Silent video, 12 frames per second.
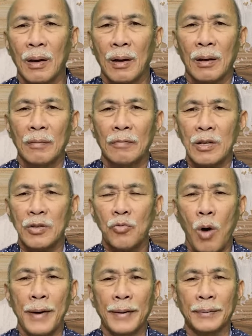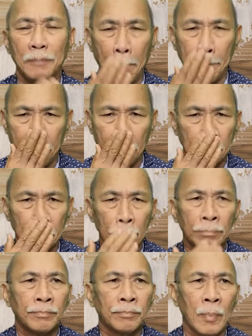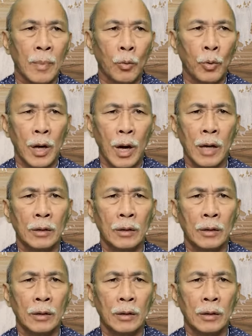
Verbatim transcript: Verse 1. We are to